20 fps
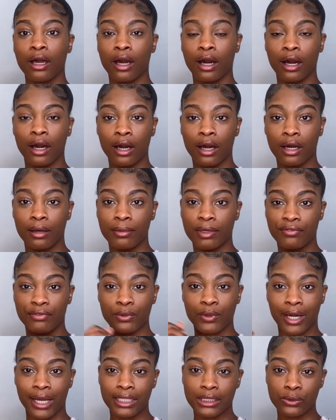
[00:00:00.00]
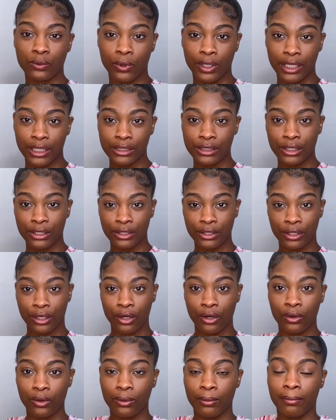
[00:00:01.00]
If you guys wanted to
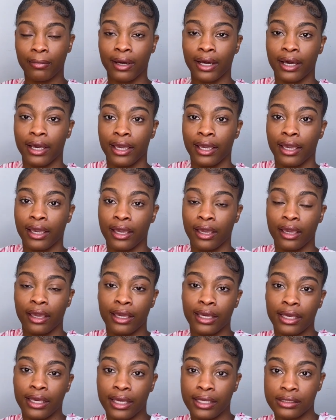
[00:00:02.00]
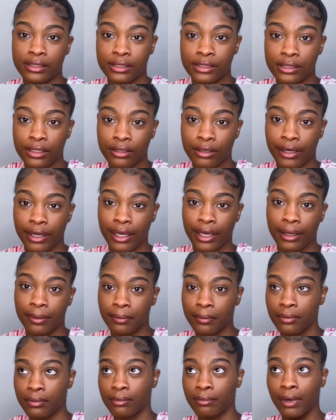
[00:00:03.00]
know, my
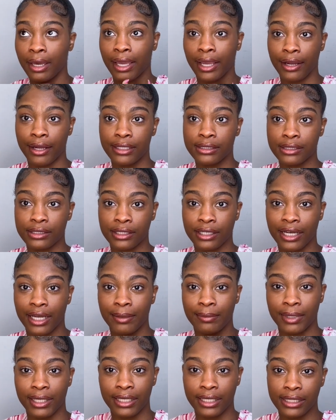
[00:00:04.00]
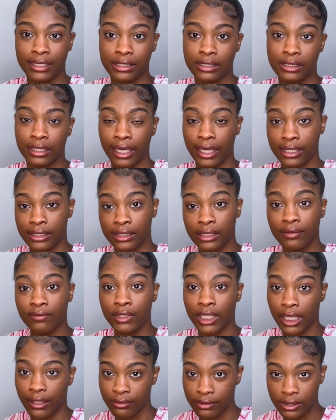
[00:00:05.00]
Instagram, my hair Instagram is Ace of
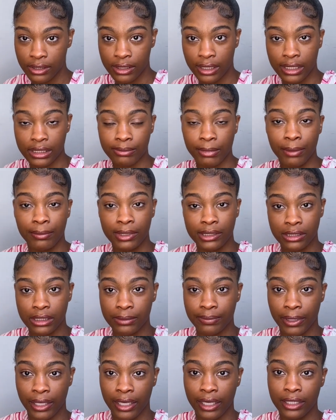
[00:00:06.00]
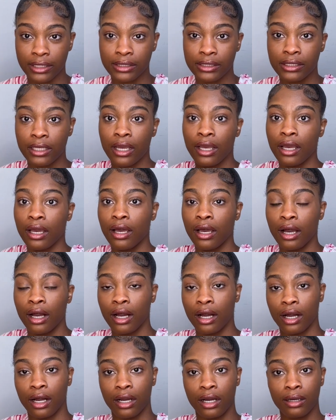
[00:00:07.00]
Limbs. That's my business page.
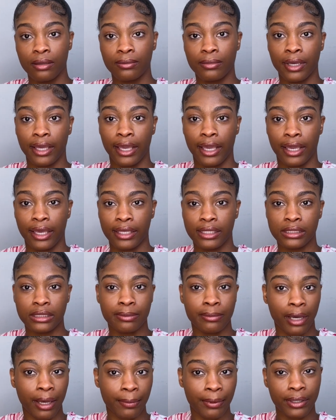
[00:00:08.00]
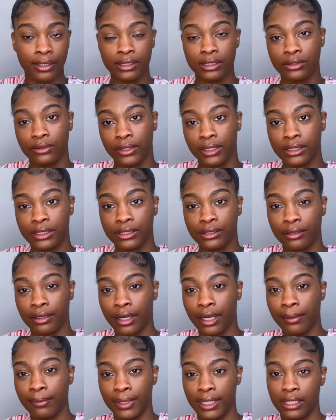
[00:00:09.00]
And my personal
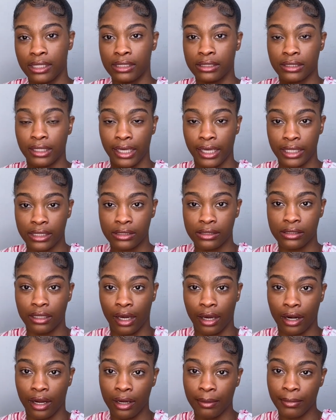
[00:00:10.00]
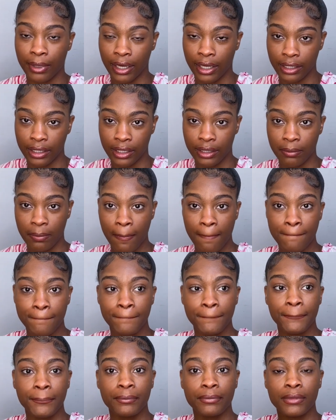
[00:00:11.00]
Instagram is ace.armani.
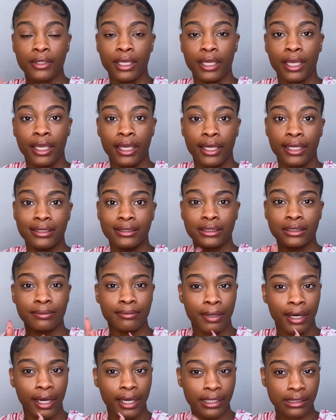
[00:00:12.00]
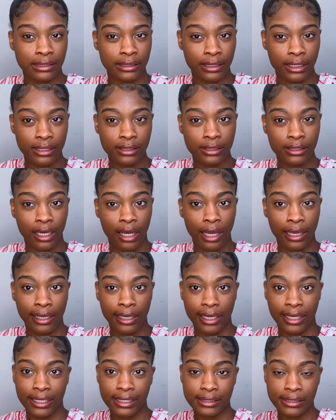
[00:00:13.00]
And my
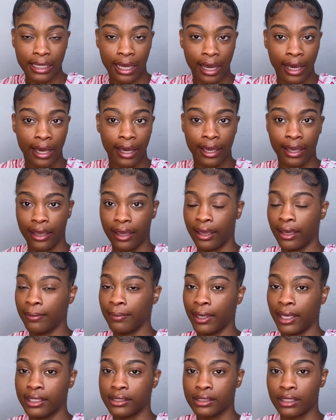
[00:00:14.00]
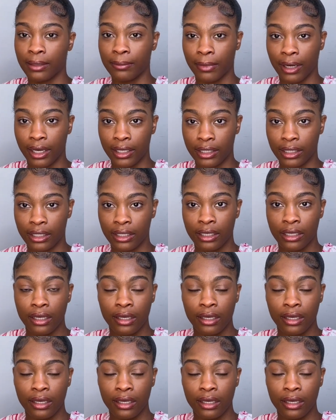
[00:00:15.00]
TikTok is I am Ace Armani.